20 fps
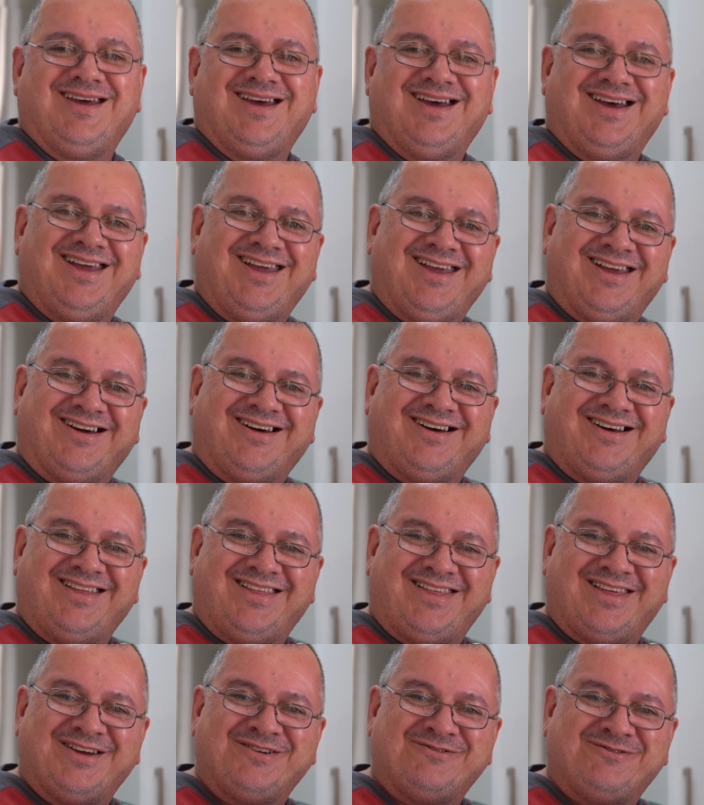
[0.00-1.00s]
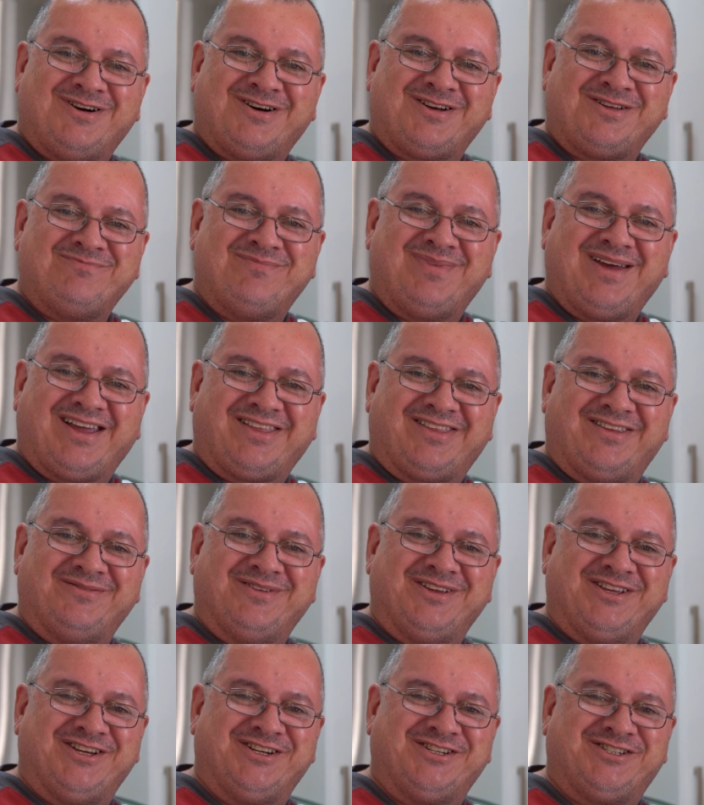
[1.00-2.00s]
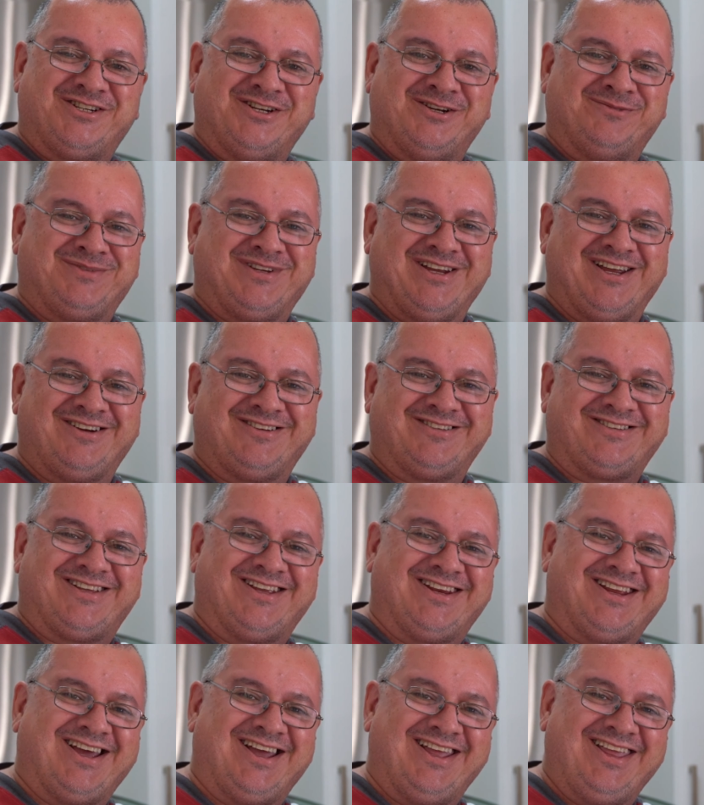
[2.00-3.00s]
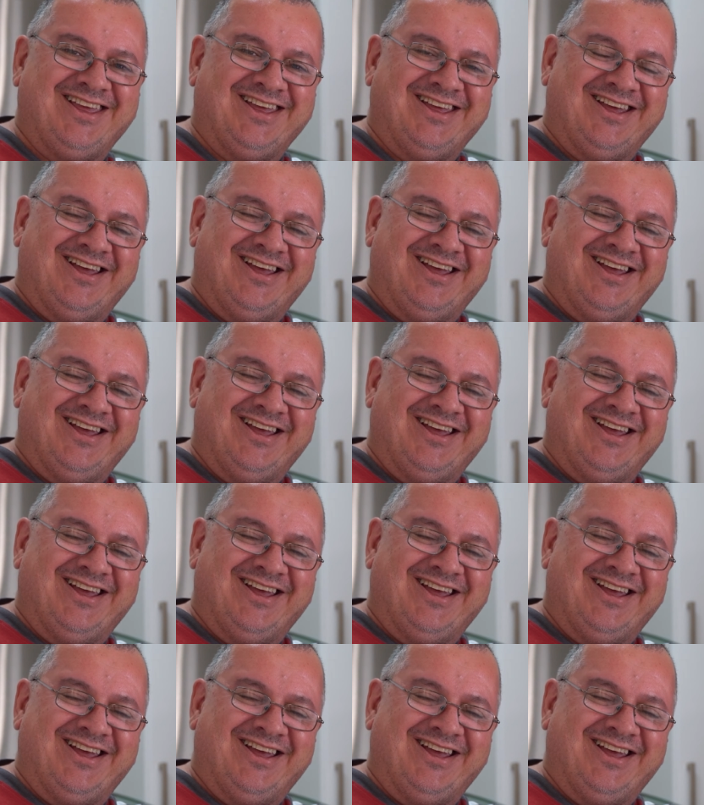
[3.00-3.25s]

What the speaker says: Hey guys, welcome back to my YouTube channel today.